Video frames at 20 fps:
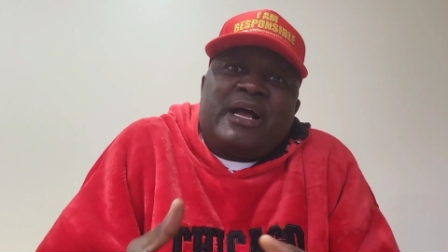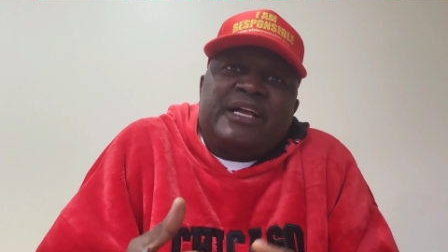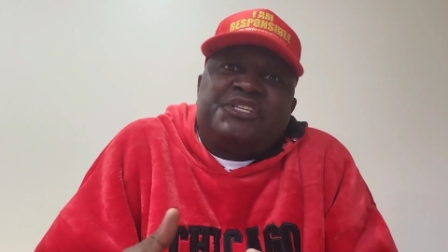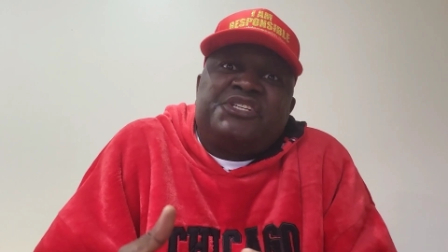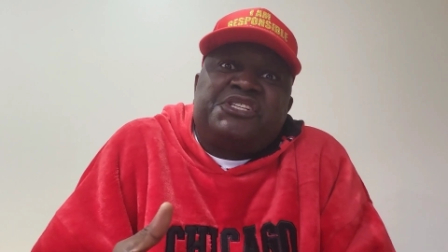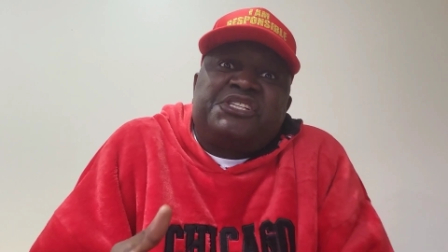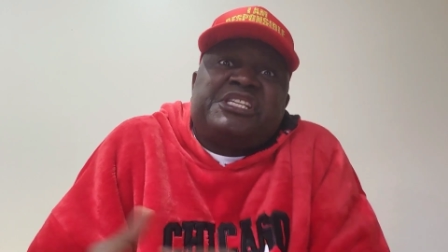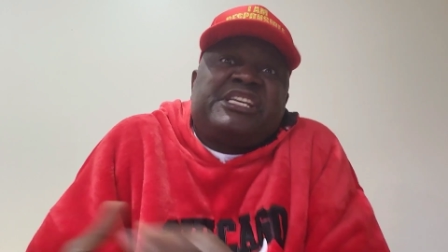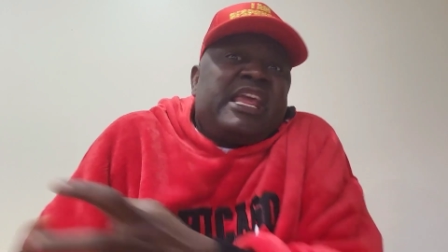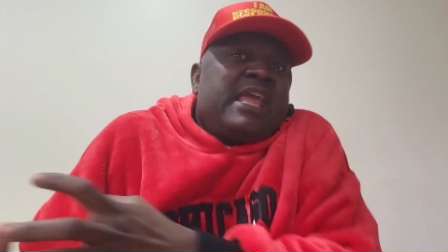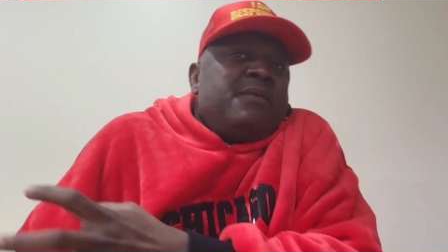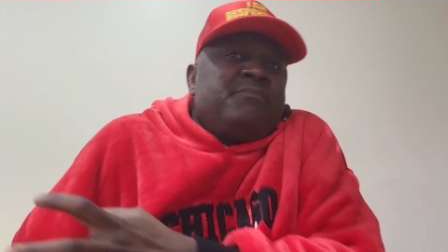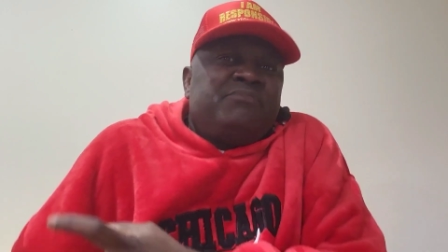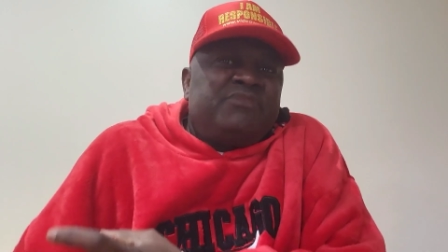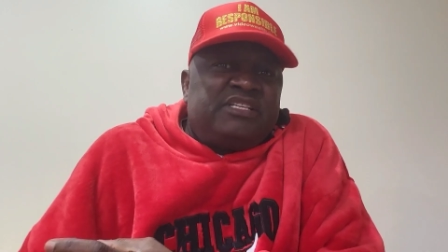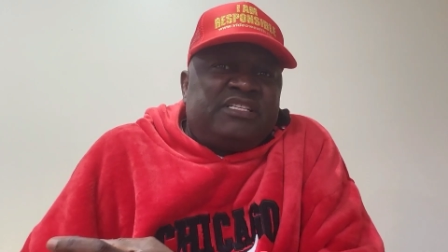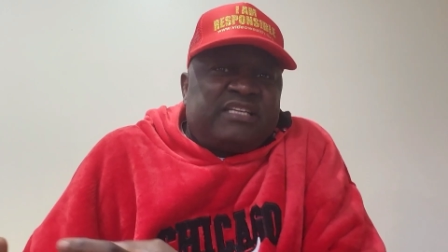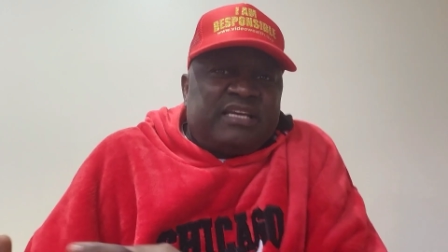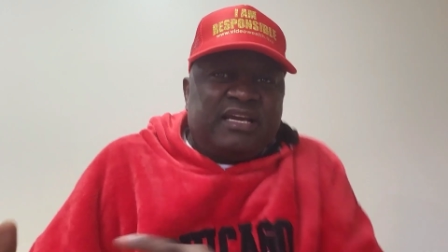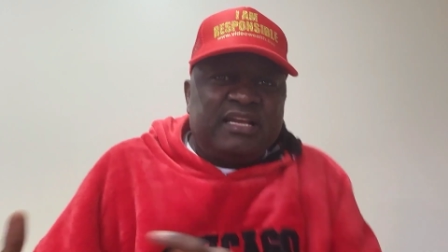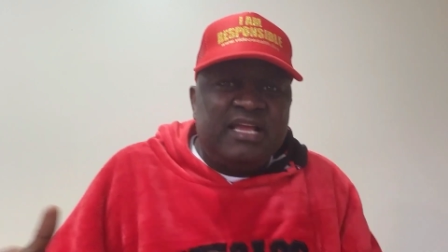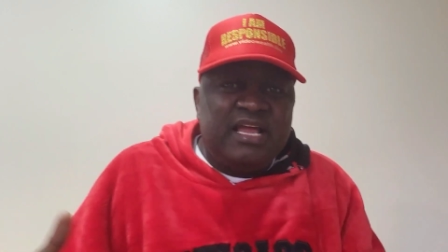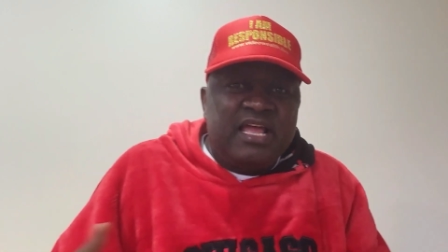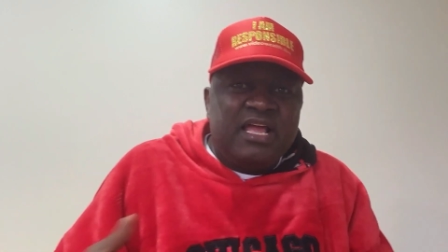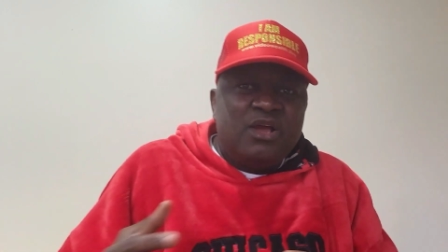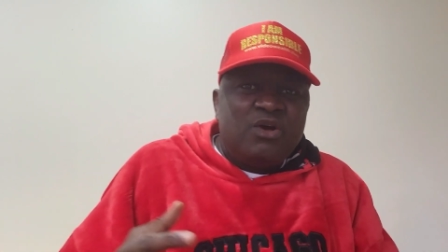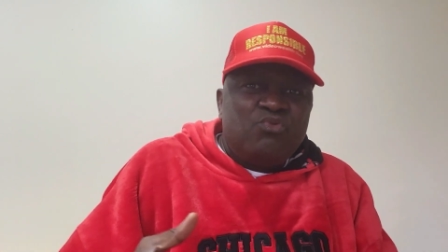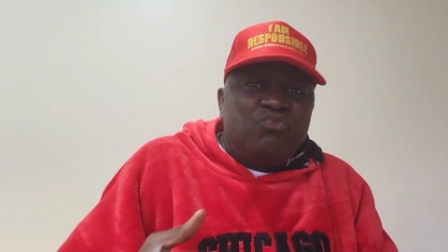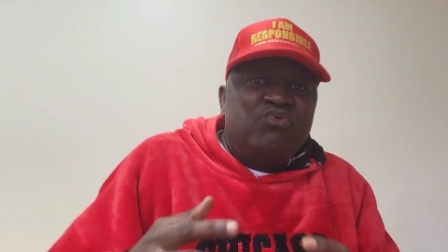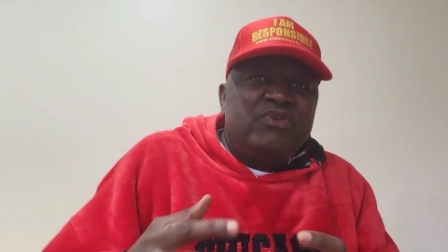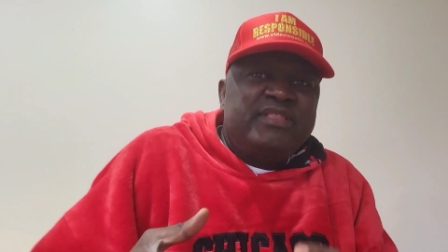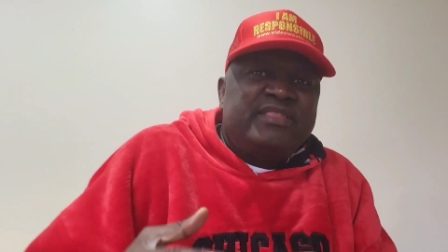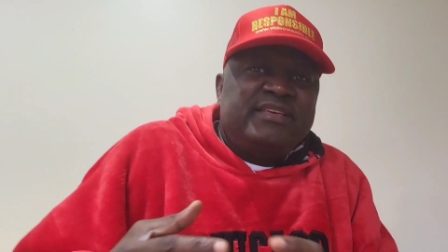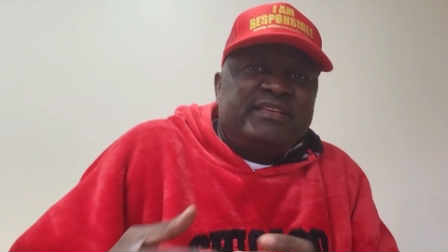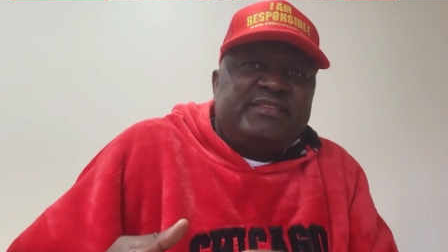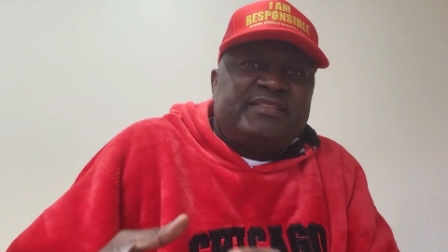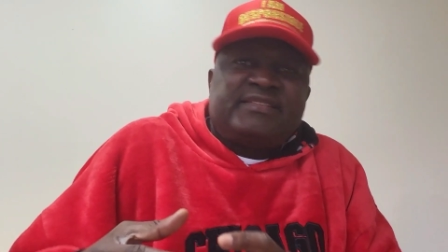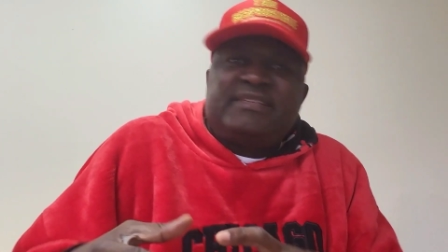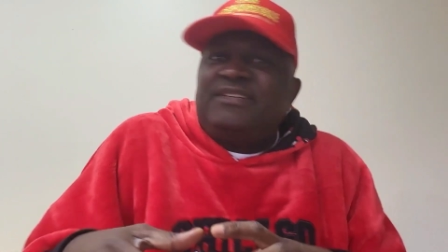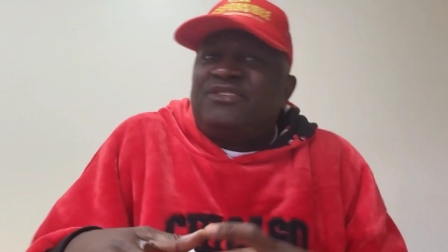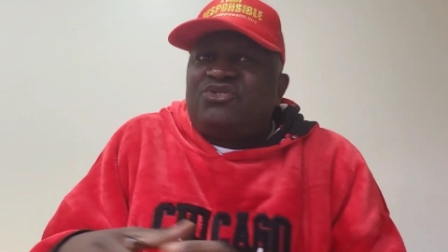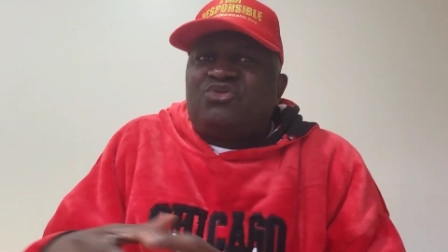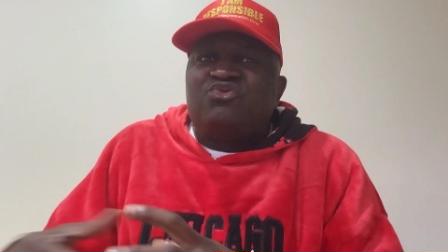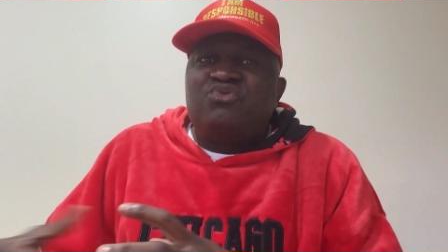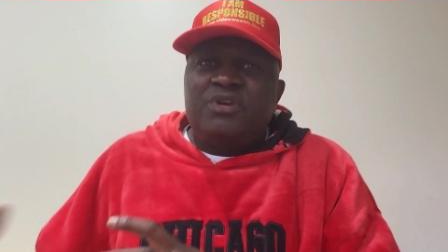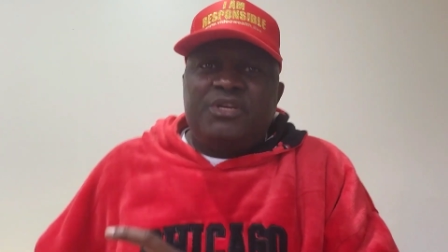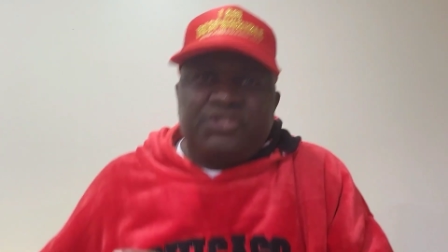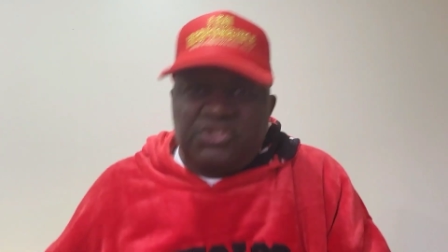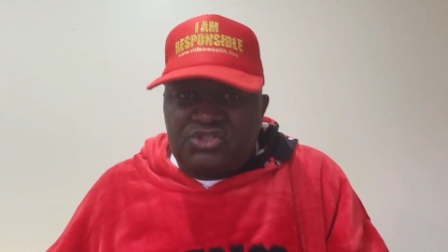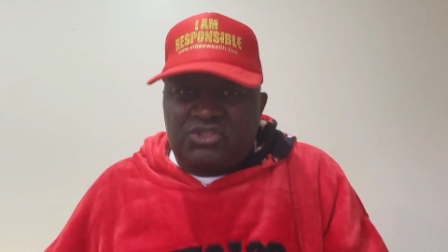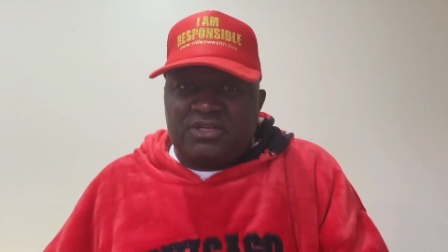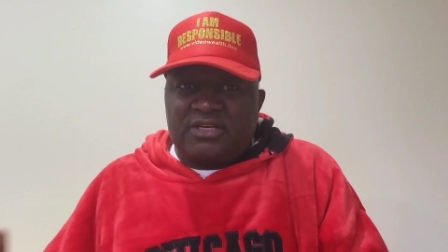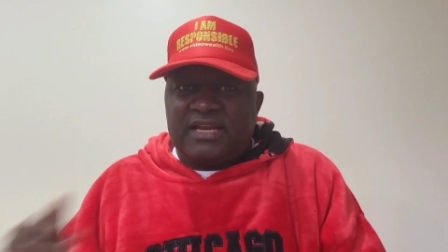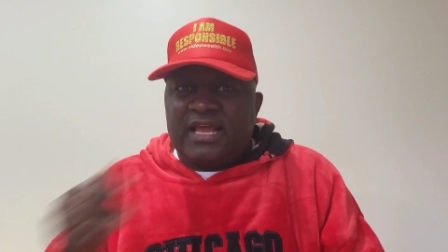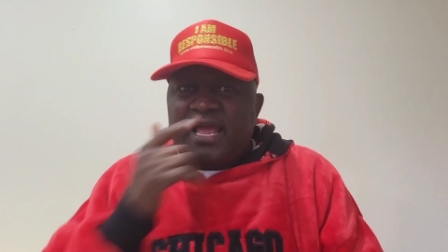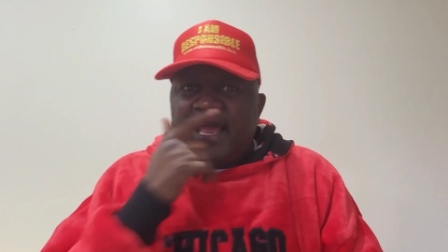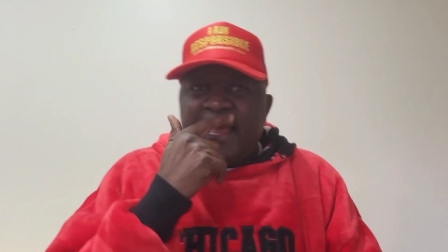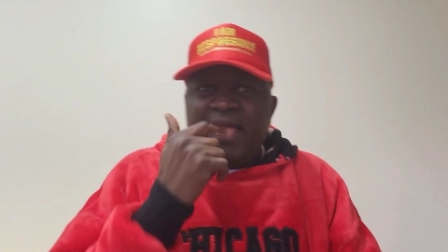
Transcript: ashamed with the situation